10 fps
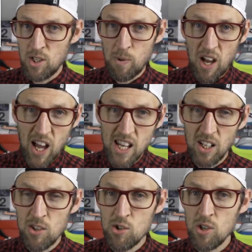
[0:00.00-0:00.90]
There's about
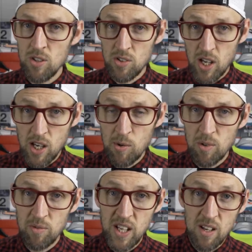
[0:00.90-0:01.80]

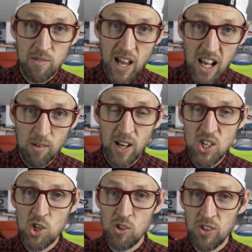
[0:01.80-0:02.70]
831 feet of
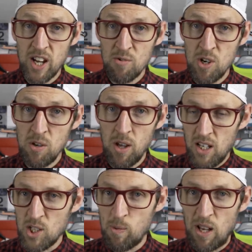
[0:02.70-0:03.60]
elevation on that route.
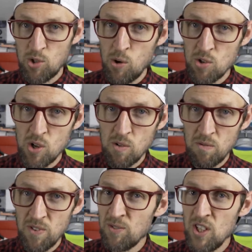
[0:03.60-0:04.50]
That's about
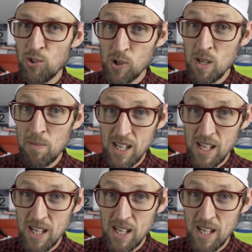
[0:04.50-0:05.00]
253